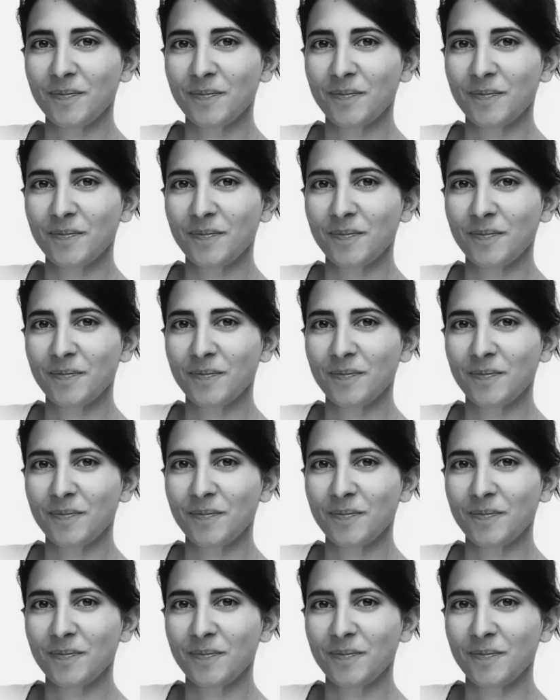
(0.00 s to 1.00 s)

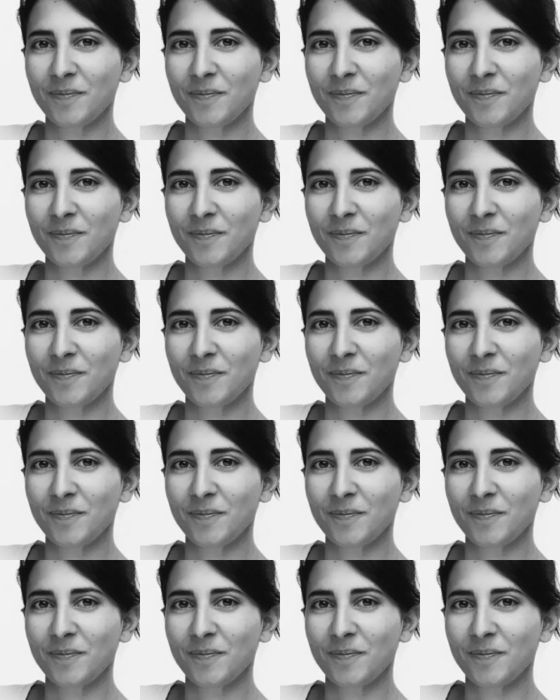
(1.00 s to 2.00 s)

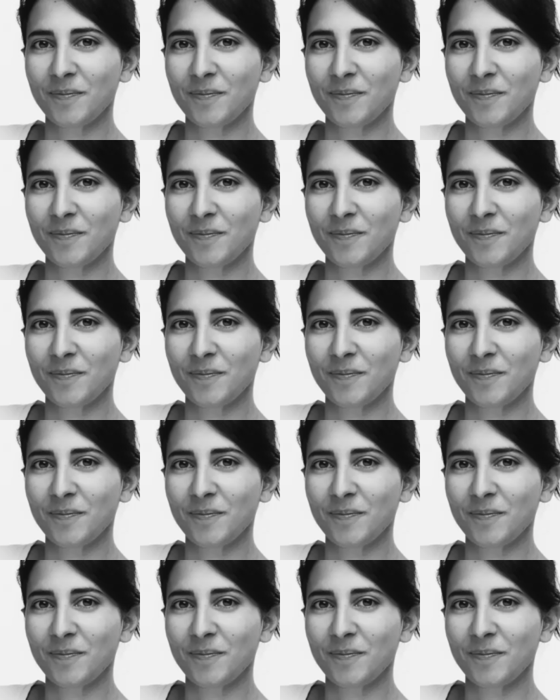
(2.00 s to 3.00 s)

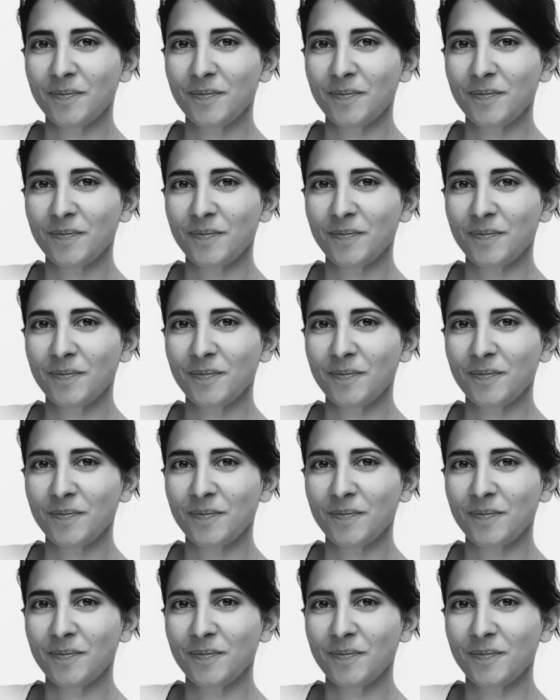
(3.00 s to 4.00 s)

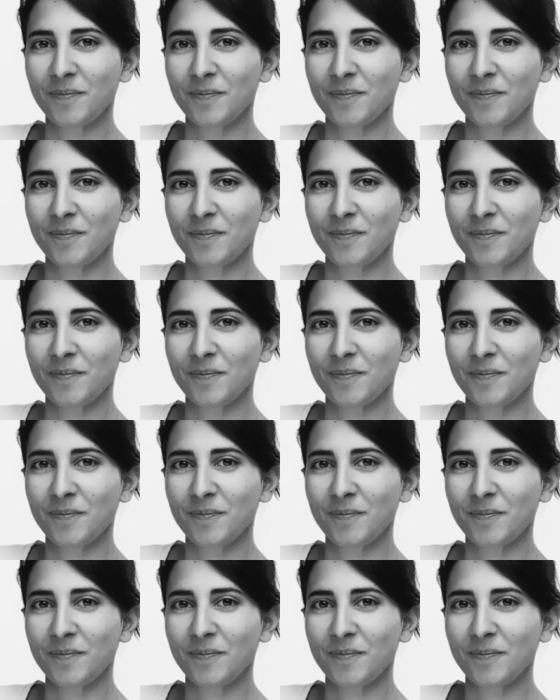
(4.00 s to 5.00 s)

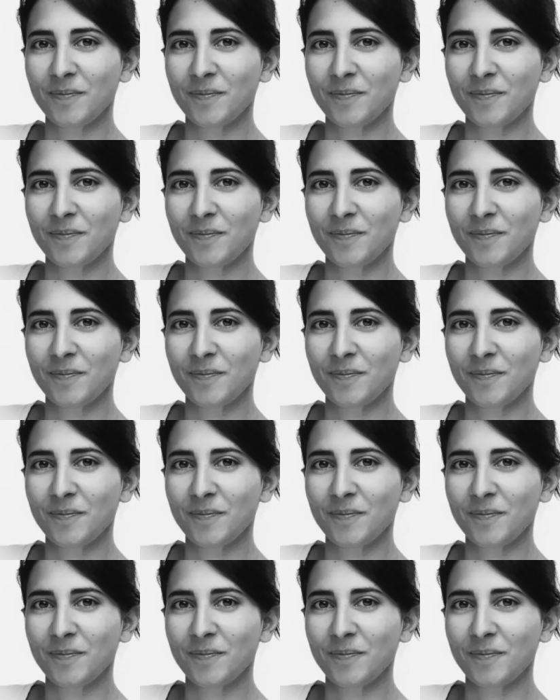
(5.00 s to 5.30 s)
The face doesn't move, so there is nothing to read.